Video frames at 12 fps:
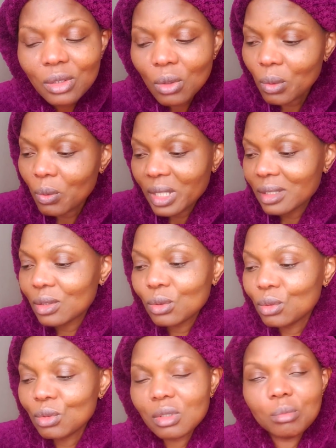So we went to
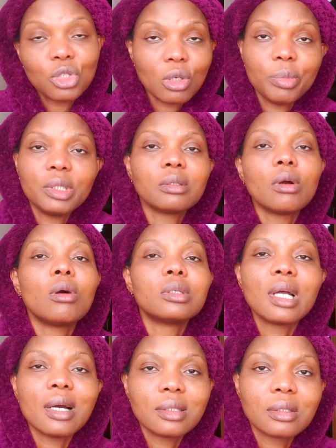do some shopping on
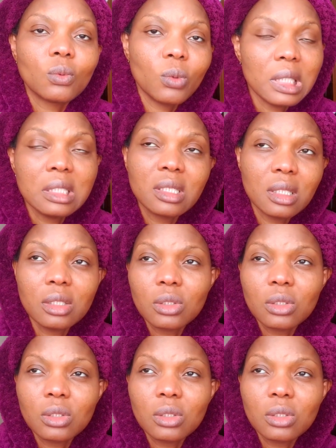that Wednesday.